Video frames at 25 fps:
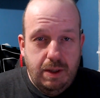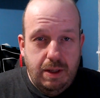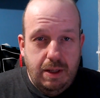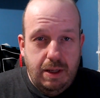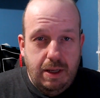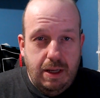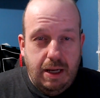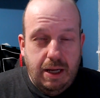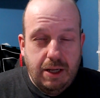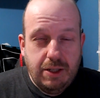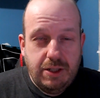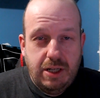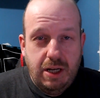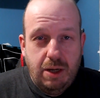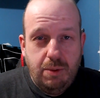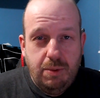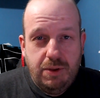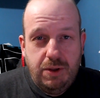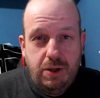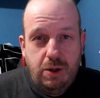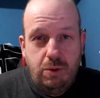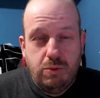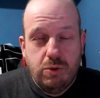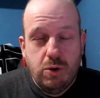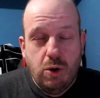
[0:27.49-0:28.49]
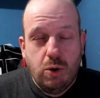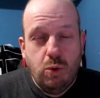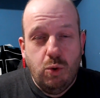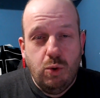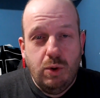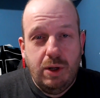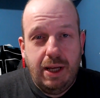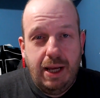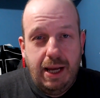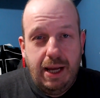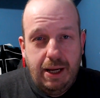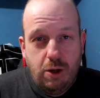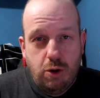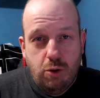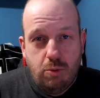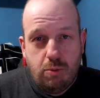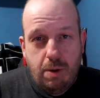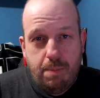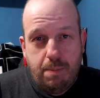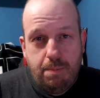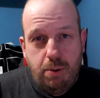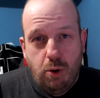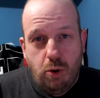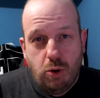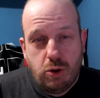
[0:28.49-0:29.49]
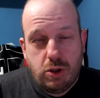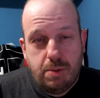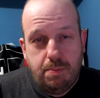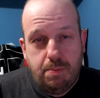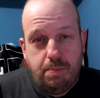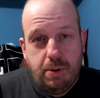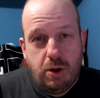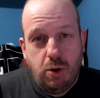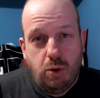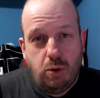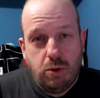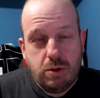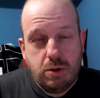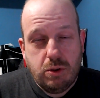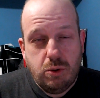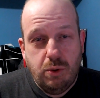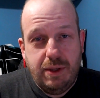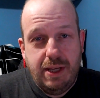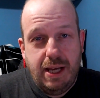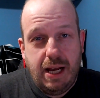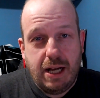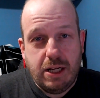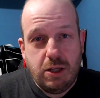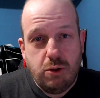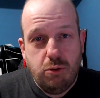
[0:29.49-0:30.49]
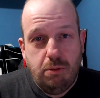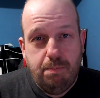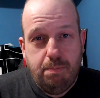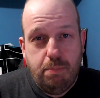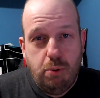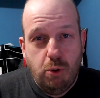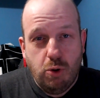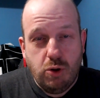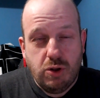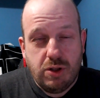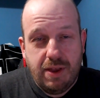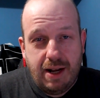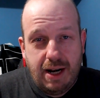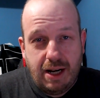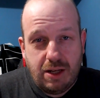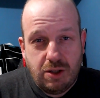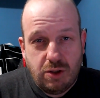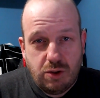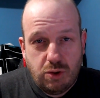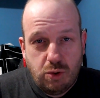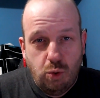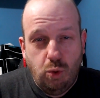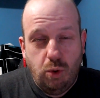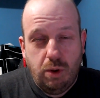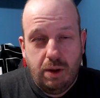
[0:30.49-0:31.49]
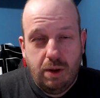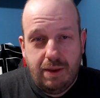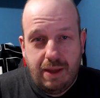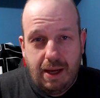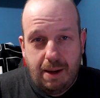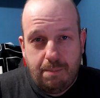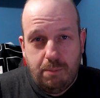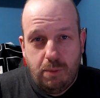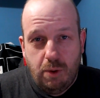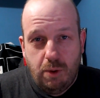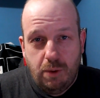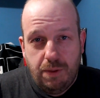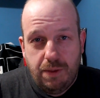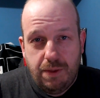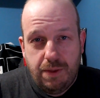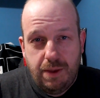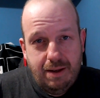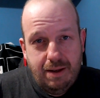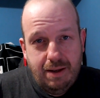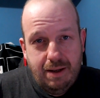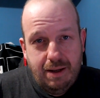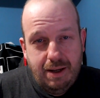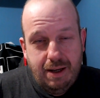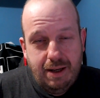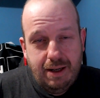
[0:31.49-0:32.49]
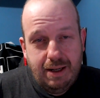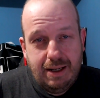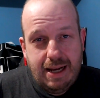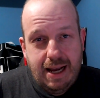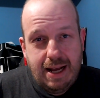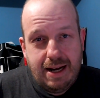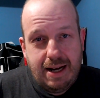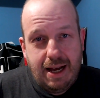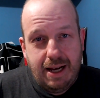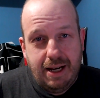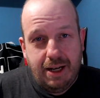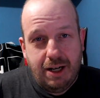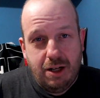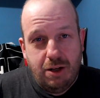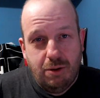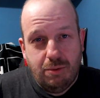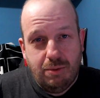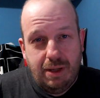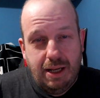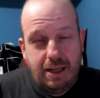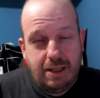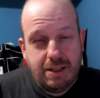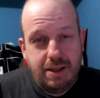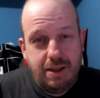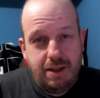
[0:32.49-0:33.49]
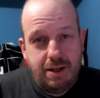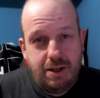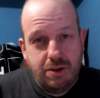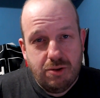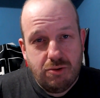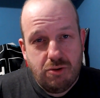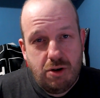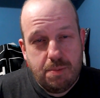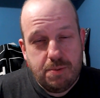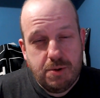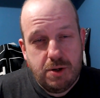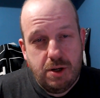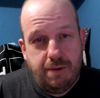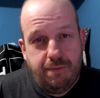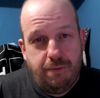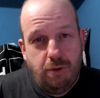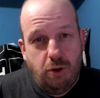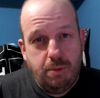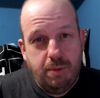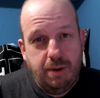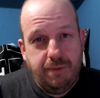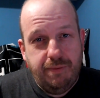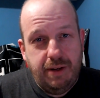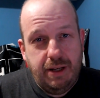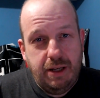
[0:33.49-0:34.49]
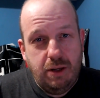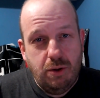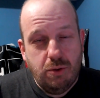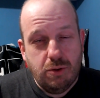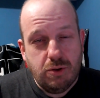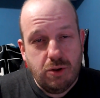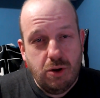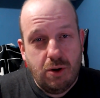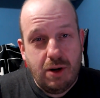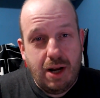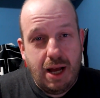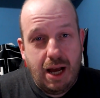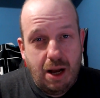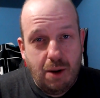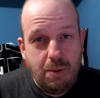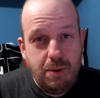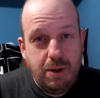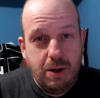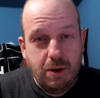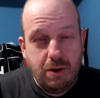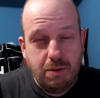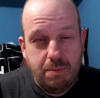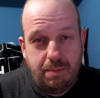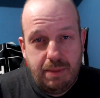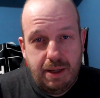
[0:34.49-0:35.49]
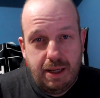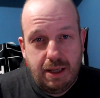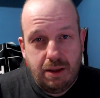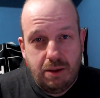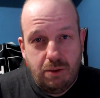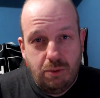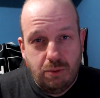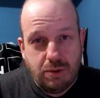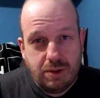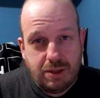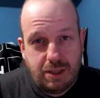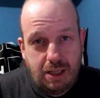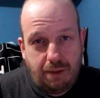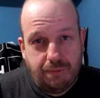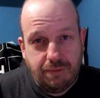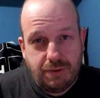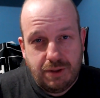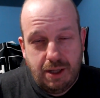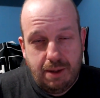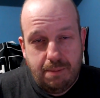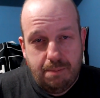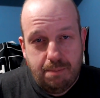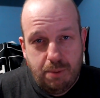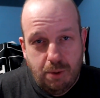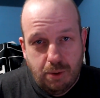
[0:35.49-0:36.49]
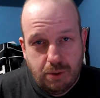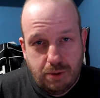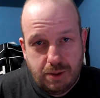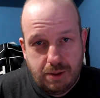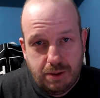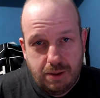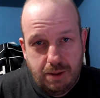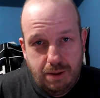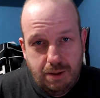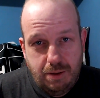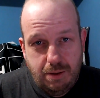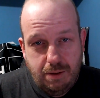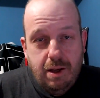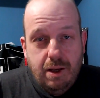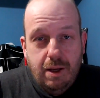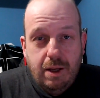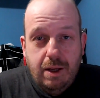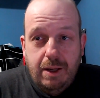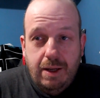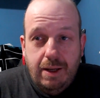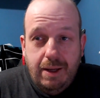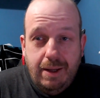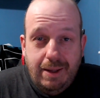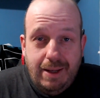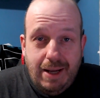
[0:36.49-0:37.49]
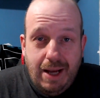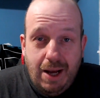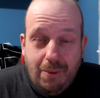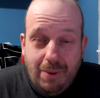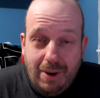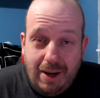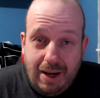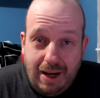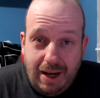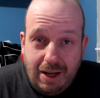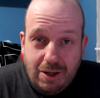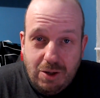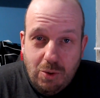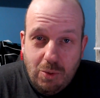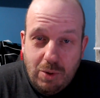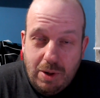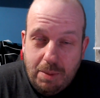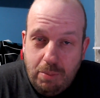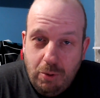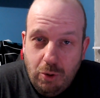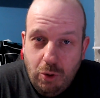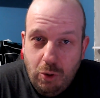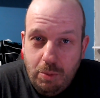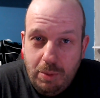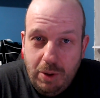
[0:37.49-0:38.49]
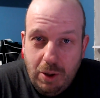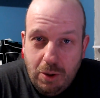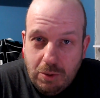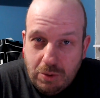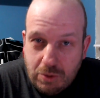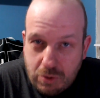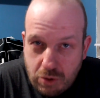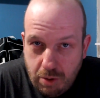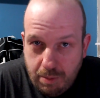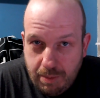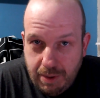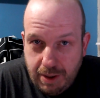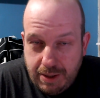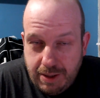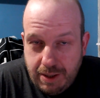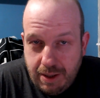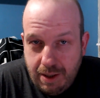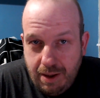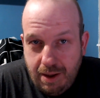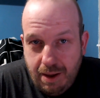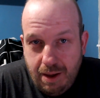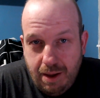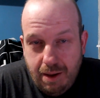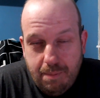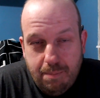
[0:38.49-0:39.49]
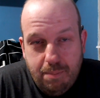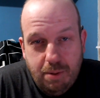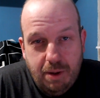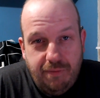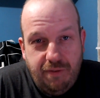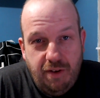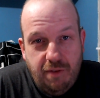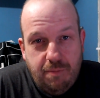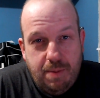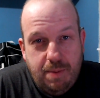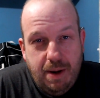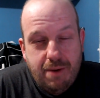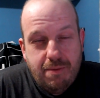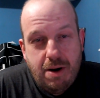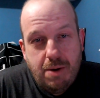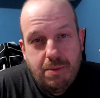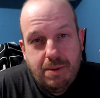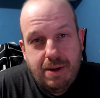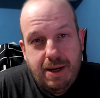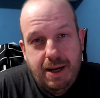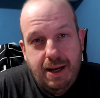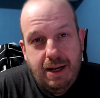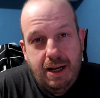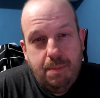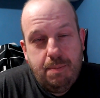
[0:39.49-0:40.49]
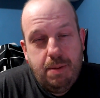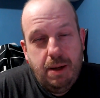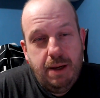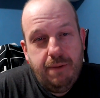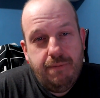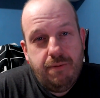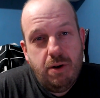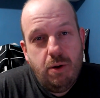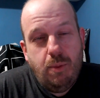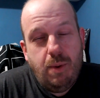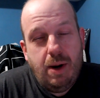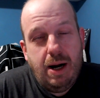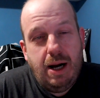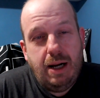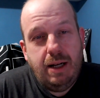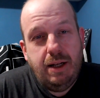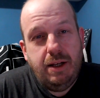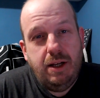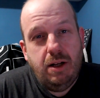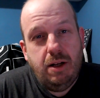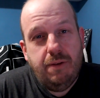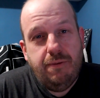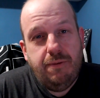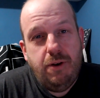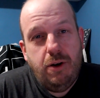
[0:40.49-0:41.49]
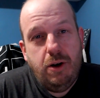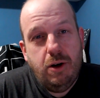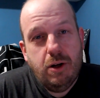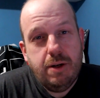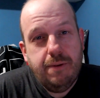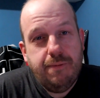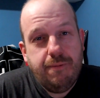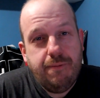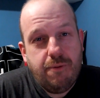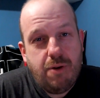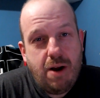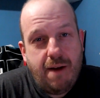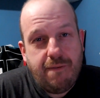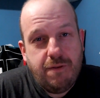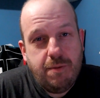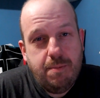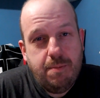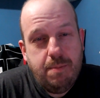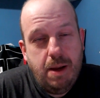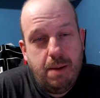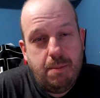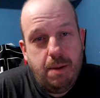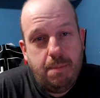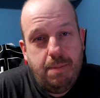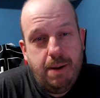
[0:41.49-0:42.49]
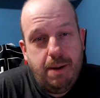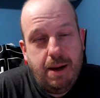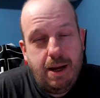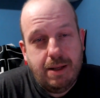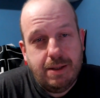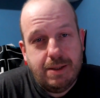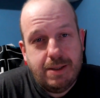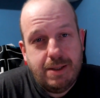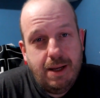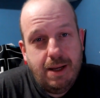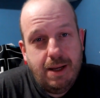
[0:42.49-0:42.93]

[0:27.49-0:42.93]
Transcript: I share with you not only income reports, but also the actual books that I sold that month. And again, I include links in the description of all my videos on how you can make those self-same books. Now, I don't want to blow my own trumpet, but if you've been around KDP for a while, you'll have heard of craft paper pads.